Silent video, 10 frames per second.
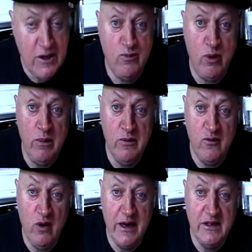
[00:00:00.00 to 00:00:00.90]
Problem
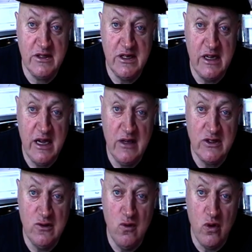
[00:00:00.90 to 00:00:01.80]
with Wellington City
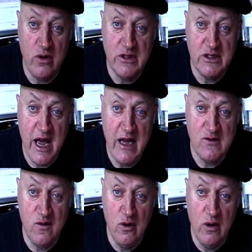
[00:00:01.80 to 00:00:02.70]
Council water is it has
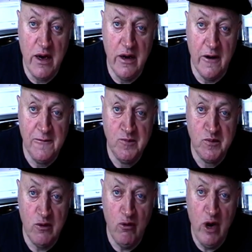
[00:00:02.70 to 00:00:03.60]
fluoride in it.
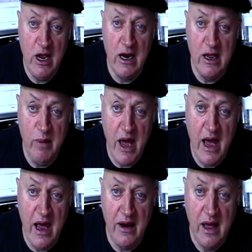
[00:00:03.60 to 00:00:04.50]
Really
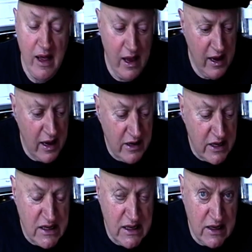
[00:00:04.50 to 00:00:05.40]
bad. And you
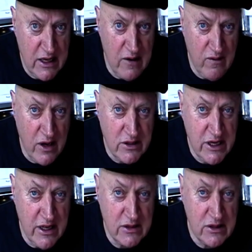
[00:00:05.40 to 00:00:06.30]
can't get those
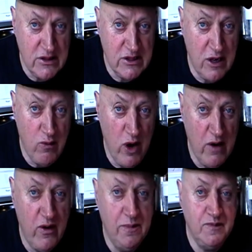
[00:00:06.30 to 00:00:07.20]
councillors, and I'm one
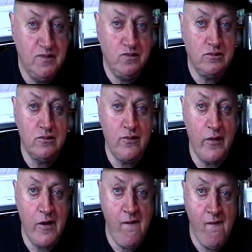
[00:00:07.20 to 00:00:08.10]
of them,
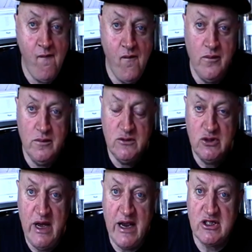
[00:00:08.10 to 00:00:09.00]

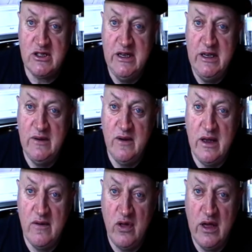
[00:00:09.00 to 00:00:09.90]
to actually
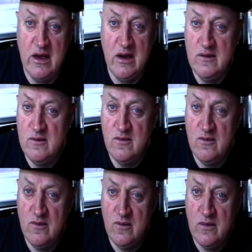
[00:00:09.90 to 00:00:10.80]
think
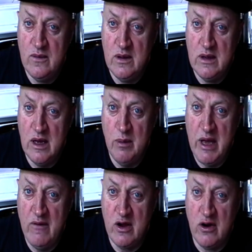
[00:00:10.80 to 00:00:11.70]

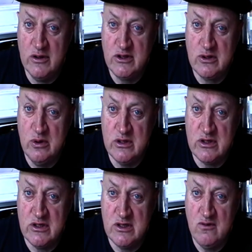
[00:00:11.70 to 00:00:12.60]
about the
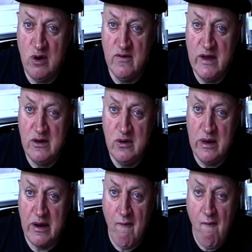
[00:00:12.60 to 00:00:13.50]
consequences of what they're doing.